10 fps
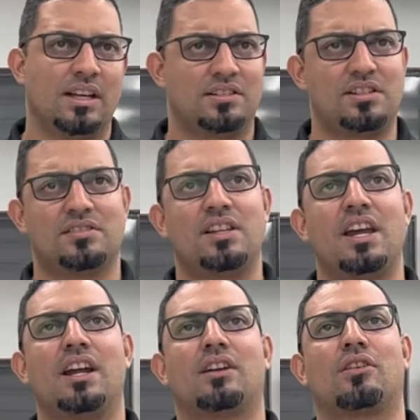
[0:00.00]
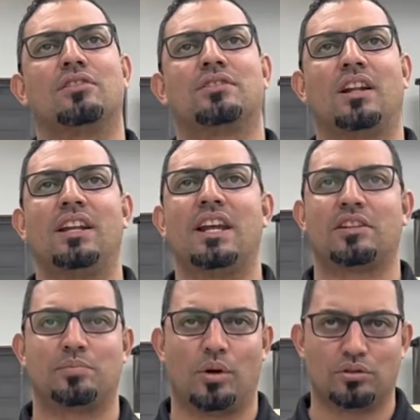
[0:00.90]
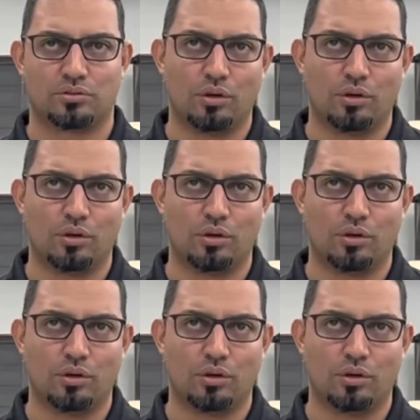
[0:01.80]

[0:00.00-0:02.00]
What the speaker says: since they are constantly exposed